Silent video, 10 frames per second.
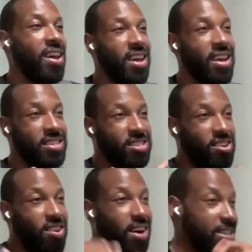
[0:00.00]
And
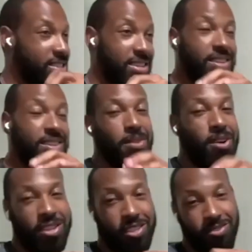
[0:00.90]
so I send him
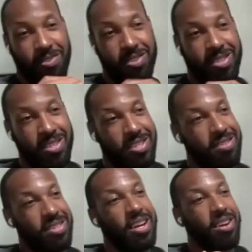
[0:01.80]
all these references.
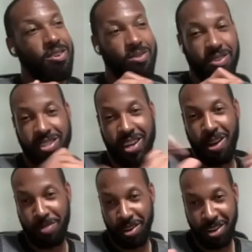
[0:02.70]
He's like, cool. He's like,
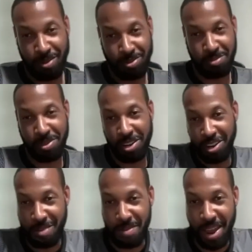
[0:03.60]
I'm going to cook up something.
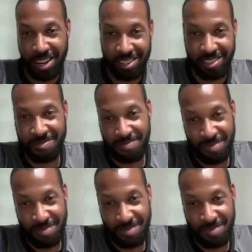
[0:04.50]
I'll get back to you.